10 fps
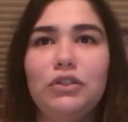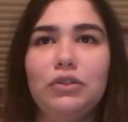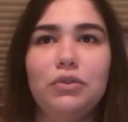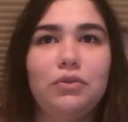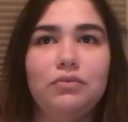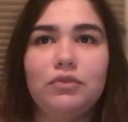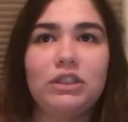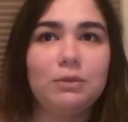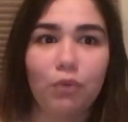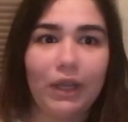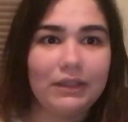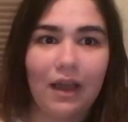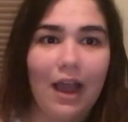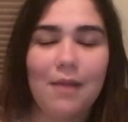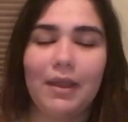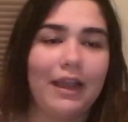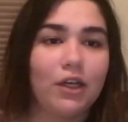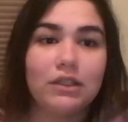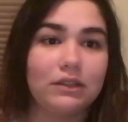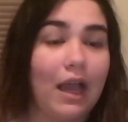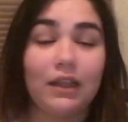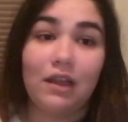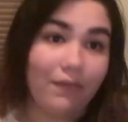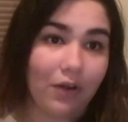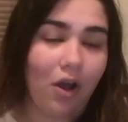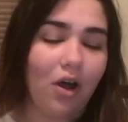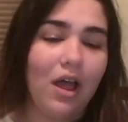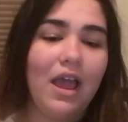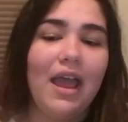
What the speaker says: to springtime. Like, I love it all.